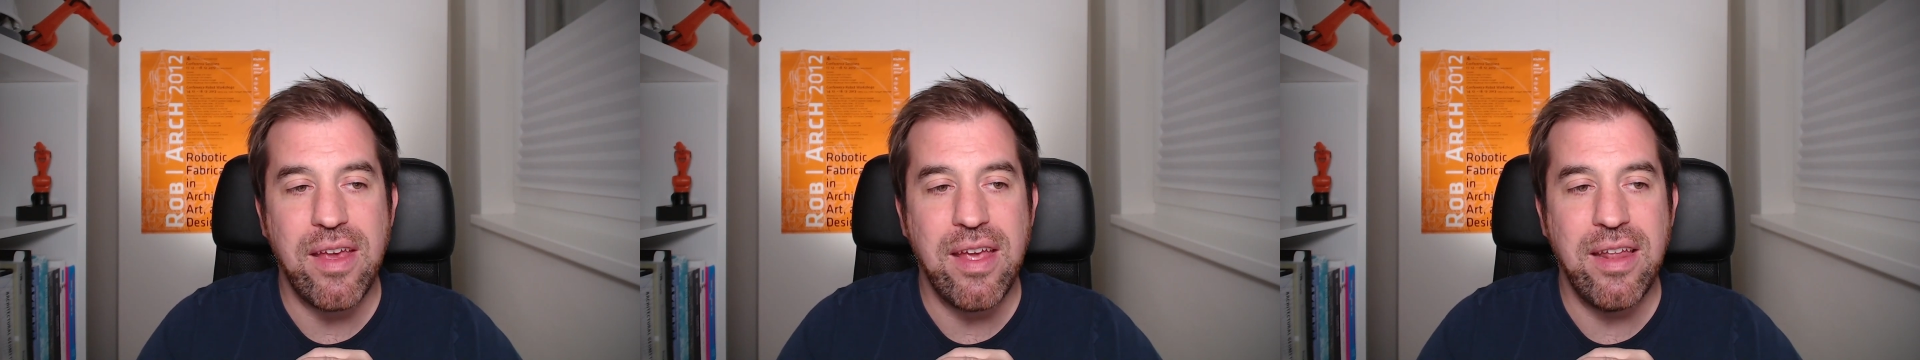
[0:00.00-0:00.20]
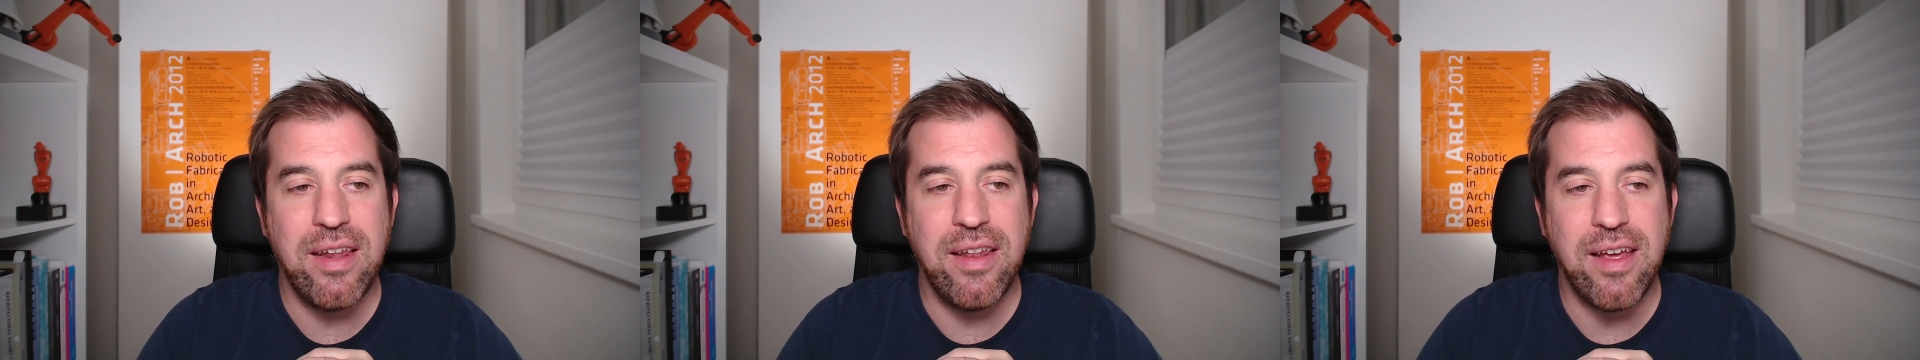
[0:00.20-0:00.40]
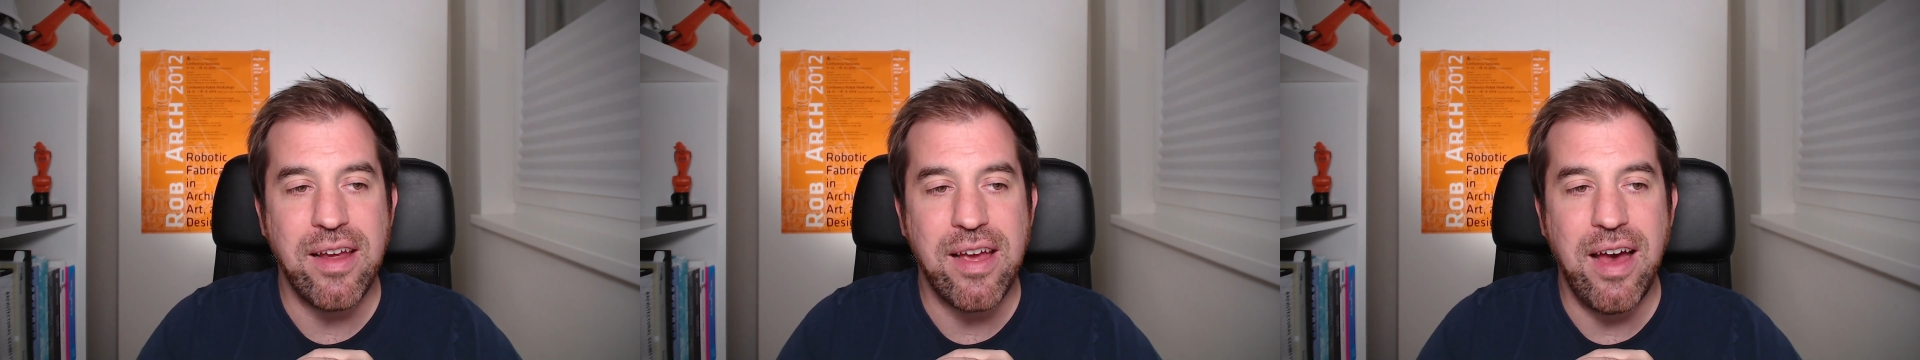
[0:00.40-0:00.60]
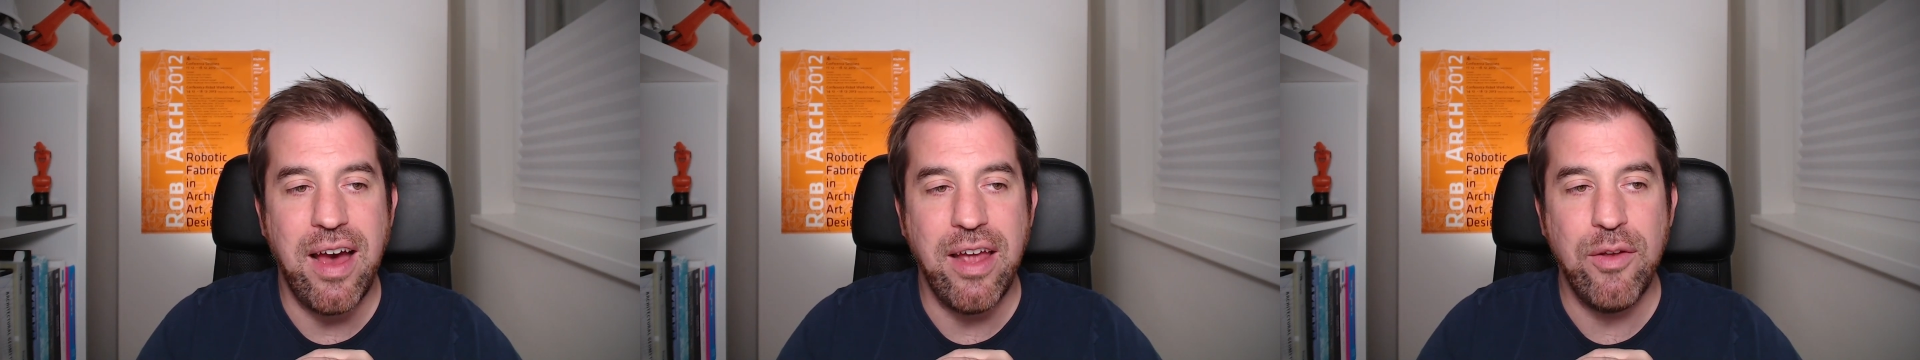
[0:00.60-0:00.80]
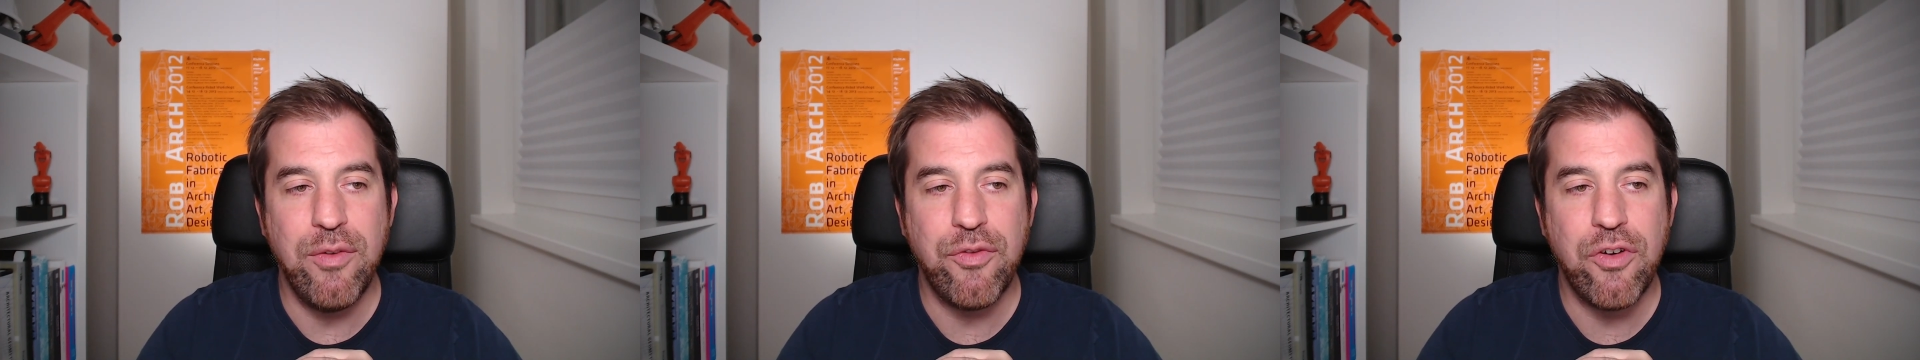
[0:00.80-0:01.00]
in the
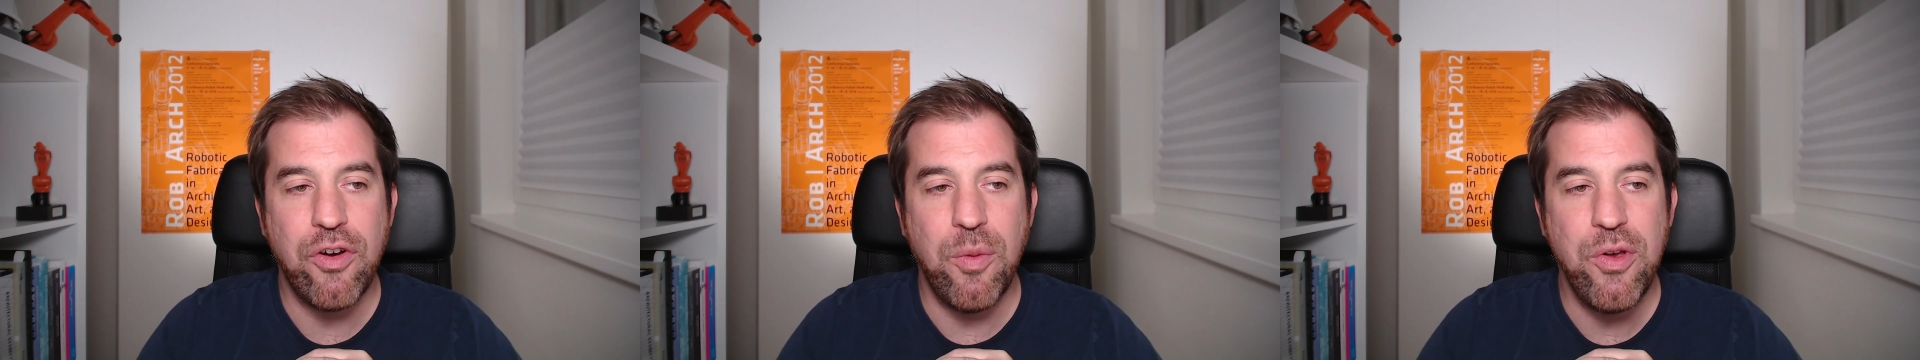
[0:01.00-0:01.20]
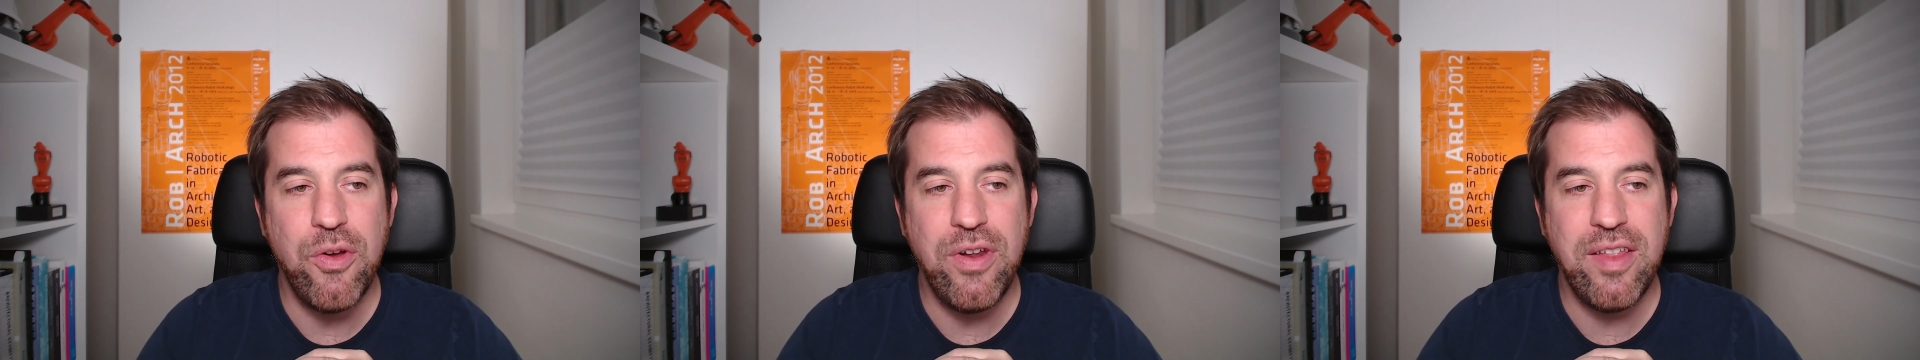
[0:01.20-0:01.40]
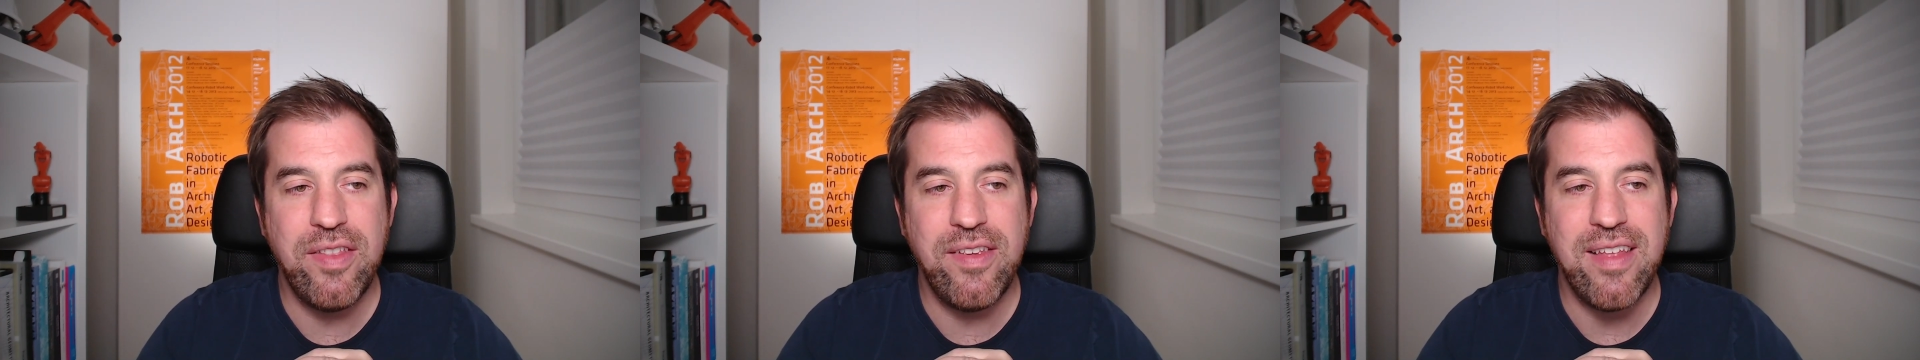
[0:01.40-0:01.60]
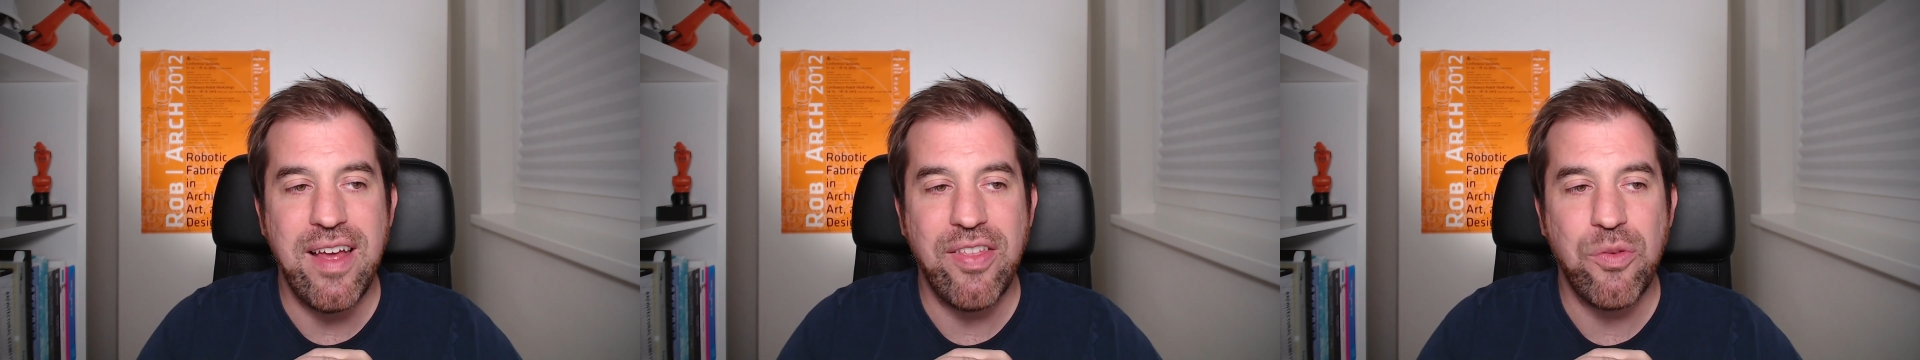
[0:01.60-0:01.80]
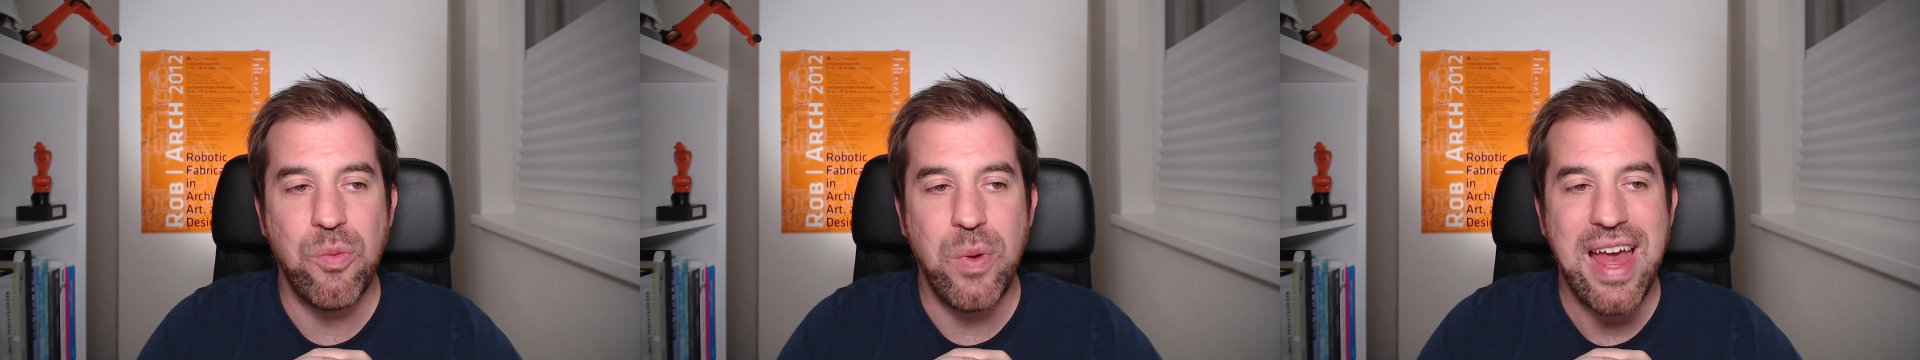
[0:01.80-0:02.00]
kind of community
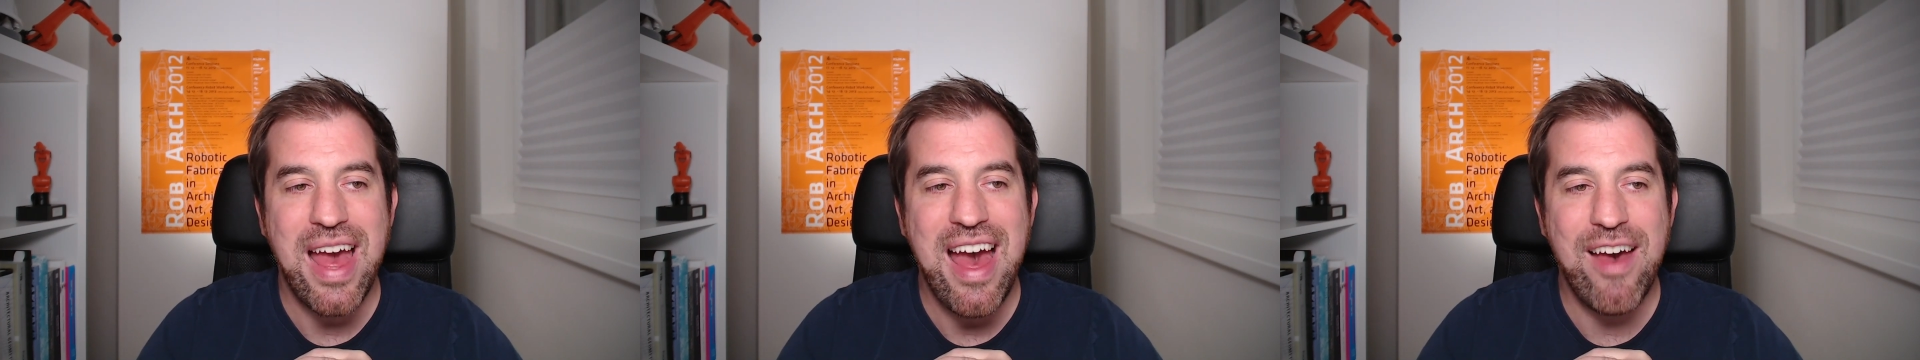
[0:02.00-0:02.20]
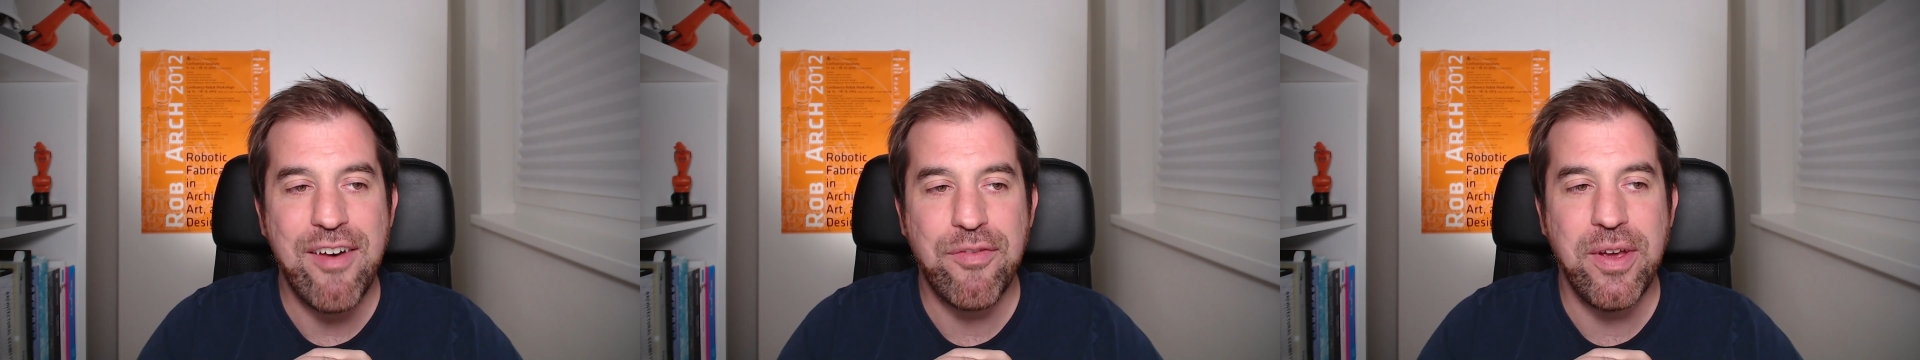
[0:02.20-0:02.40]
that we have,